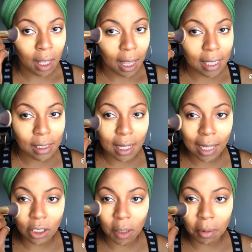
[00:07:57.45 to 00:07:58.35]
It's not
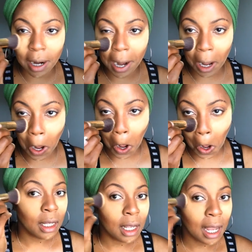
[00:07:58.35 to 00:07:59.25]
too bright.
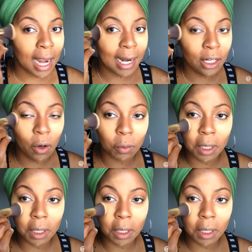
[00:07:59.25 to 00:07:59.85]
And I don't